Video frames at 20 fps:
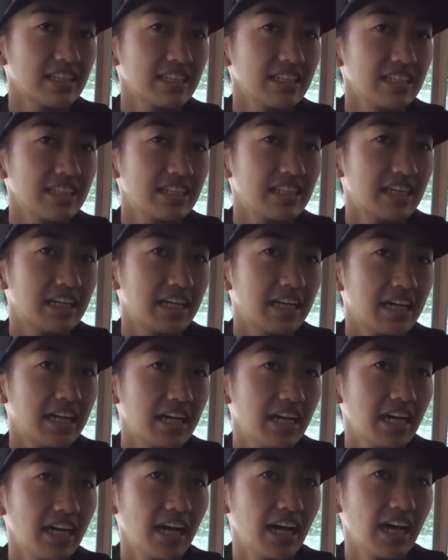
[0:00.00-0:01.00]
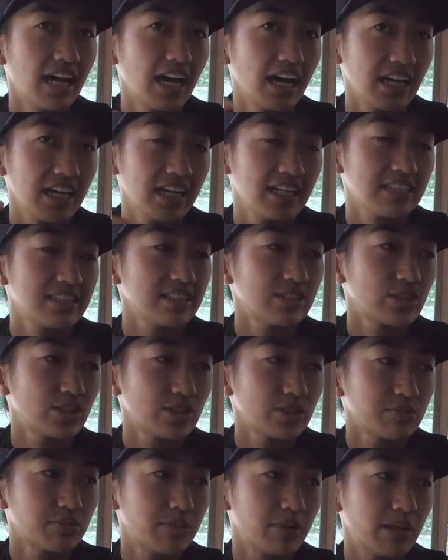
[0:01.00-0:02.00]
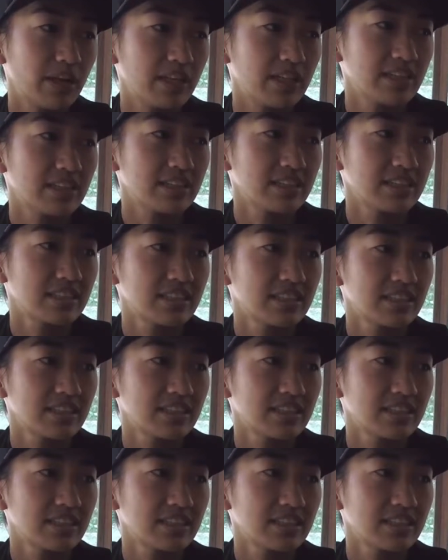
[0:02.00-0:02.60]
in a high altitude place.